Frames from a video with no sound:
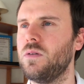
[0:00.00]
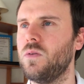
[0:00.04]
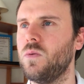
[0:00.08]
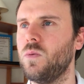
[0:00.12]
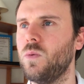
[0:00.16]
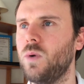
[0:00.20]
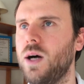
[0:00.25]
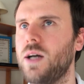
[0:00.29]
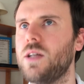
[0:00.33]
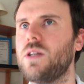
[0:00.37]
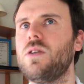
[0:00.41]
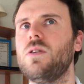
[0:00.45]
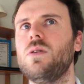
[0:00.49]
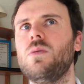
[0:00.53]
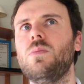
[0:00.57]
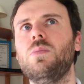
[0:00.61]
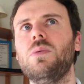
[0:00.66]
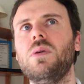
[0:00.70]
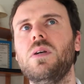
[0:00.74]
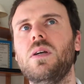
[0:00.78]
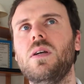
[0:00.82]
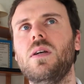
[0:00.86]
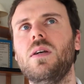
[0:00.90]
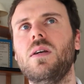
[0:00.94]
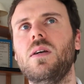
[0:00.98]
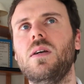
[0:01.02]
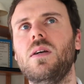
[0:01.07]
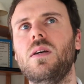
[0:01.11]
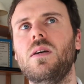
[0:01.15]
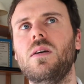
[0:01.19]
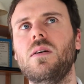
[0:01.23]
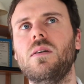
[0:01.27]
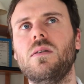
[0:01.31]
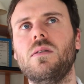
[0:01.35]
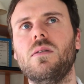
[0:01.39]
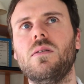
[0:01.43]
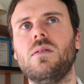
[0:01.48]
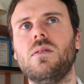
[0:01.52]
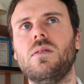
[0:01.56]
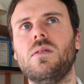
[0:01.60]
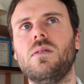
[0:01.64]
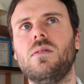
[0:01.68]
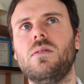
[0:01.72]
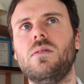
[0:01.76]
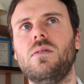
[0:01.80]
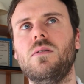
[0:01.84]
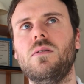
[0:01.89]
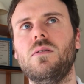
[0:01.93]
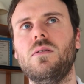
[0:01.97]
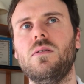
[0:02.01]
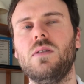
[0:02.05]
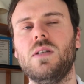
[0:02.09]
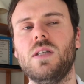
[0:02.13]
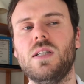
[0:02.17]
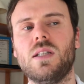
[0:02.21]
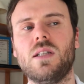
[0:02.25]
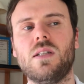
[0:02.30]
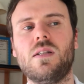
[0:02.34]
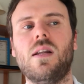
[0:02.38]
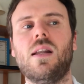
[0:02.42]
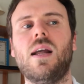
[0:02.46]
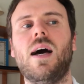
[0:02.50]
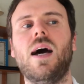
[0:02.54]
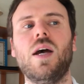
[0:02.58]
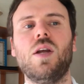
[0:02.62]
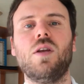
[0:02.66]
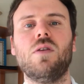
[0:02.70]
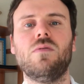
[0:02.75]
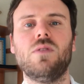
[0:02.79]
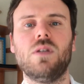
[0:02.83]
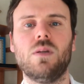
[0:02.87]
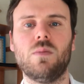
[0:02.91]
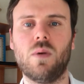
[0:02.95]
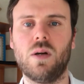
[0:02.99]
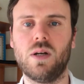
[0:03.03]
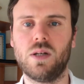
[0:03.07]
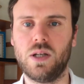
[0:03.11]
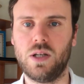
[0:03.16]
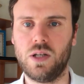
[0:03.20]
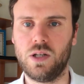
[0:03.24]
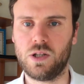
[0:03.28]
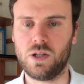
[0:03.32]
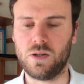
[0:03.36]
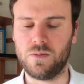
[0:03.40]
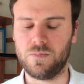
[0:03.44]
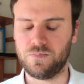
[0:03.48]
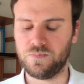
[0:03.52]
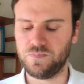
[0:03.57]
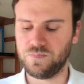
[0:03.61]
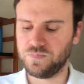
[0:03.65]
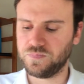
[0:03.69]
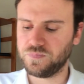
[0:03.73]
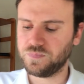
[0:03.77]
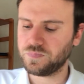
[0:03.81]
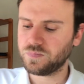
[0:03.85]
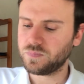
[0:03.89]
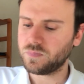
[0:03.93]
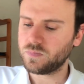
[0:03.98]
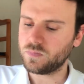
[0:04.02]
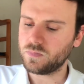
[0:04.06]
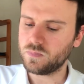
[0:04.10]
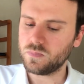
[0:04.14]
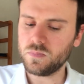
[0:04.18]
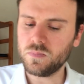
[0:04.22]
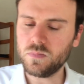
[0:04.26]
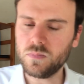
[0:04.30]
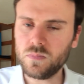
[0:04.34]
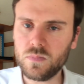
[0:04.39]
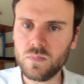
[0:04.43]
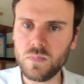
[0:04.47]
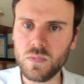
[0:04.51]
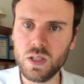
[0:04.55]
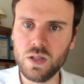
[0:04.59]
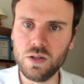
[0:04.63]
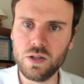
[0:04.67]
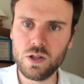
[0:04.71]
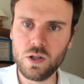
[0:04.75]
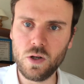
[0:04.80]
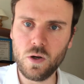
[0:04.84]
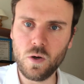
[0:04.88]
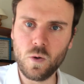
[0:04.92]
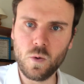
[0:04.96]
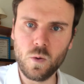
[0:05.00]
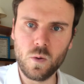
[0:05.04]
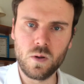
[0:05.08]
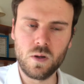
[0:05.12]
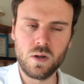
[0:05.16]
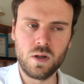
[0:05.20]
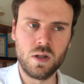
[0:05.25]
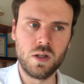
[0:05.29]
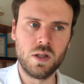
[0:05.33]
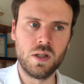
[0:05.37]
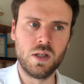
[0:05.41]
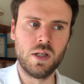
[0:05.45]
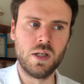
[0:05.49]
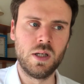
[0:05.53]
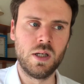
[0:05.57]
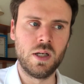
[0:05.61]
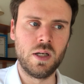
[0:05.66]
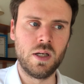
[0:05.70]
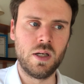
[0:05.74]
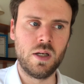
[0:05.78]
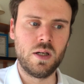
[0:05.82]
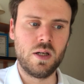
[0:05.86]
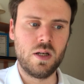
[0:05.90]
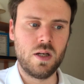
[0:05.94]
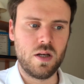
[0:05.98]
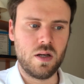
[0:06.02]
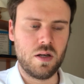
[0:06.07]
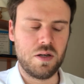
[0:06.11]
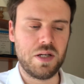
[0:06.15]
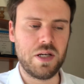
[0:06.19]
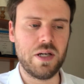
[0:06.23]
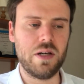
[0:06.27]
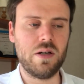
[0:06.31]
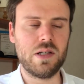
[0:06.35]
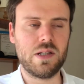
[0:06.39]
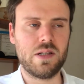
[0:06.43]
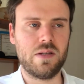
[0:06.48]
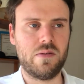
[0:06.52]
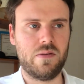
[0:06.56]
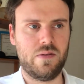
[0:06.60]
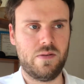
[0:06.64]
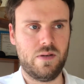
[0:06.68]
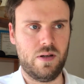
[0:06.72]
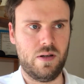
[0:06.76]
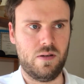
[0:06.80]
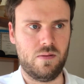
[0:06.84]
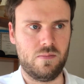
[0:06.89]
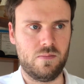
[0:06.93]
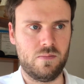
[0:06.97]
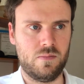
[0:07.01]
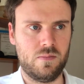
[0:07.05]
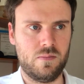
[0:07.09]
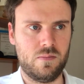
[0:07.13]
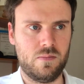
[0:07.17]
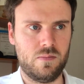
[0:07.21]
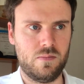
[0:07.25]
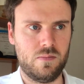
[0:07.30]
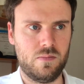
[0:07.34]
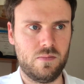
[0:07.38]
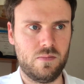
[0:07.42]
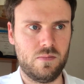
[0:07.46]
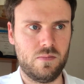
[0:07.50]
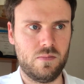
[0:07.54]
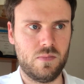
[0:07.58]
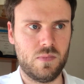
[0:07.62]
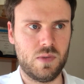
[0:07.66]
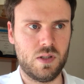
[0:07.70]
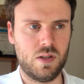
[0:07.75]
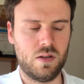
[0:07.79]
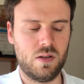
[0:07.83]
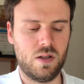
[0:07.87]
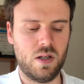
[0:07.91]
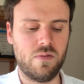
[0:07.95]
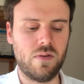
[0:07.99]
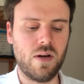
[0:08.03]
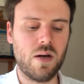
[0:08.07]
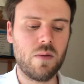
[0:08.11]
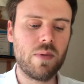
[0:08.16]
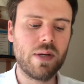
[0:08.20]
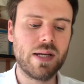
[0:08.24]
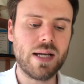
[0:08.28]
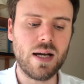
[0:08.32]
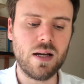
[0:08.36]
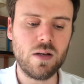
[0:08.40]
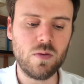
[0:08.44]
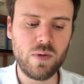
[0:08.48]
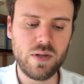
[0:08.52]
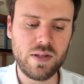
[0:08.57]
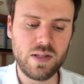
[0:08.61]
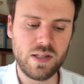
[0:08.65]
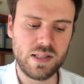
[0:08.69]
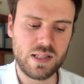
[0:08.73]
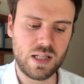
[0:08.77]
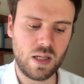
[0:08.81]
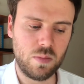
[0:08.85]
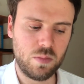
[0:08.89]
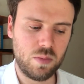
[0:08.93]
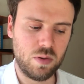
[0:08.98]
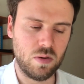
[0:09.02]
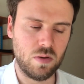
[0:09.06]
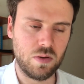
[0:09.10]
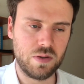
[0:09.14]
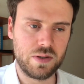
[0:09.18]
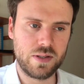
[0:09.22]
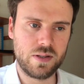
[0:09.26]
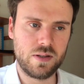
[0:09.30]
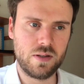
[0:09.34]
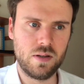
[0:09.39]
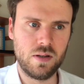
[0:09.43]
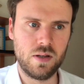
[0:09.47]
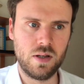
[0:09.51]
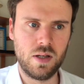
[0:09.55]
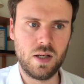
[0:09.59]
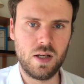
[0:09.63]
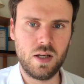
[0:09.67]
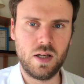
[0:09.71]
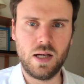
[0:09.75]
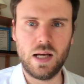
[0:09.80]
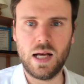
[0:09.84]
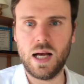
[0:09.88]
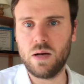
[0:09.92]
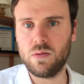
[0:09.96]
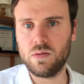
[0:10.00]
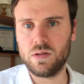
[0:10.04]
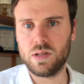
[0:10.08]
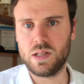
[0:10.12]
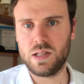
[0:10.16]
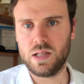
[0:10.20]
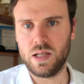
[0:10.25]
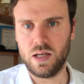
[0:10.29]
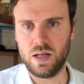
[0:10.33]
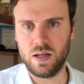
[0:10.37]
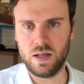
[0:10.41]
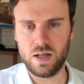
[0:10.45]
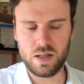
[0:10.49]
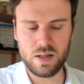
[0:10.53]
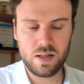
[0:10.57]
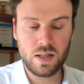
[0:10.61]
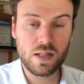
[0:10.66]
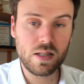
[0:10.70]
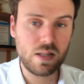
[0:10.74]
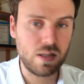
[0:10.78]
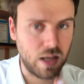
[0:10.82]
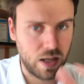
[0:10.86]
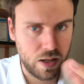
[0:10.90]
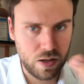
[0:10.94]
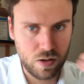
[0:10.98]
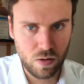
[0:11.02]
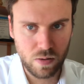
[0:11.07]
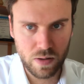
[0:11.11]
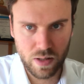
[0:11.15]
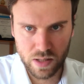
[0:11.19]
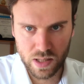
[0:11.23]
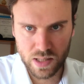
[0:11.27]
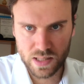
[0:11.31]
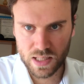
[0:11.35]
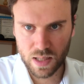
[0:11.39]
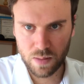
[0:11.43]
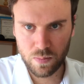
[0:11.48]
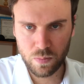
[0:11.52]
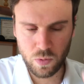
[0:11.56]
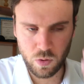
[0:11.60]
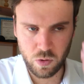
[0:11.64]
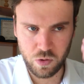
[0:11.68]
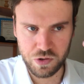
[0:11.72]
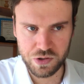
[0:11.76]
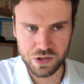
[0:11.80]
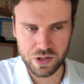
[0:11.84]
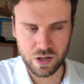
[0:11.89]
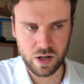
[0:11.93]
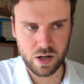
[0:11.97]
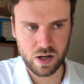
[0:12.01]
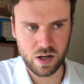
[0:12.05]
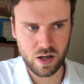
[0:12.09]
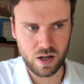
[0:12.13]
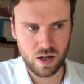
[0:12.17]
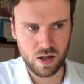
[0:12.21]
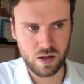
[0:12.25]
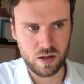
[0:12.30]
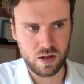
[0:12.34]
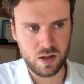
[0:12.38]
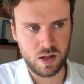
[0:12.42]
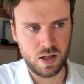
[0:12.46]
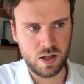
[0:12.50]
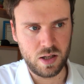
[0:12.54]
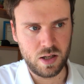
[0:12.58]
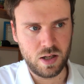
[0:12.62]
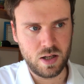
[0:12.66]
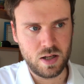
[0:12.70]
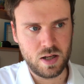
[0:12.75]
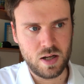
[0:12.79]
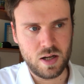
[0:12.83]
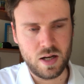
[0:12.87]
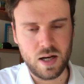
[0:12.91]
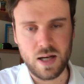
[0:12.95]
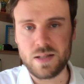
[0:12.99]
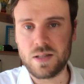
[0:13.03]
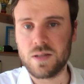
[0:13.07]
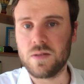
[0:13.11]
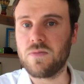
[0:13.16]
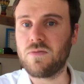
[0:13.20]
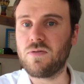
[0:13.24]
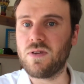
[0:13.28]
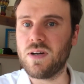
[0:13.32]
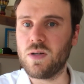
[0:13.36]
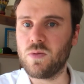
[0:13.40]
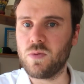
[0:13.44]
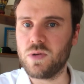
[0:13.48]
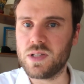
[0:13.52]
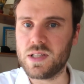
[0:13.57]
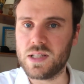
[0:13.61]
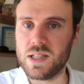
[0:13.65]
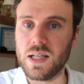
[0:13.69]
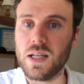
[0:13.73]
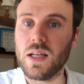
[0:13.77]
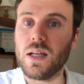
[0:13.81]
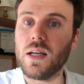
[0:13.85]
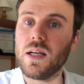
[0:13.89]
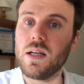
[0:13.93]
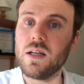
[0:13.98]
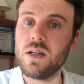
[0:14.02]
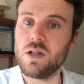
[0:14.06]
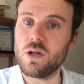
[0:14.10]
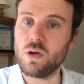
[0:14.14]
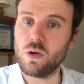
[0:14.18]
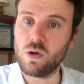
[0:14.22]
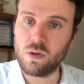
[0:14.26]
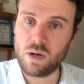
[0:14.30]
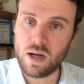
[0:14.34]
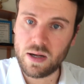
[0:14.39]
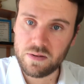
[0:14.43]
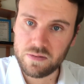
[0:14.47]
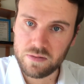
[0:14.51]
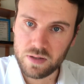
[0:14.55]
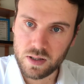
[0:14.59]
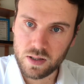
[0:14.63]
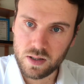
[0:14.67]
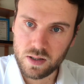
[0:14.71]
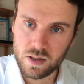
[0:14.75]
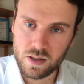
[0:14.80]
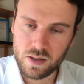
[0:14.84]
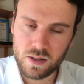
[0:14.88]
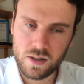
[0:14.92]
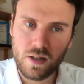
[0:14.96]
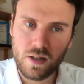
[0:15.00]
what could be this line of demarcation. So here's the thing. If I began with examples, I would say, and this I know that examples are, as a friend would say, idiographic,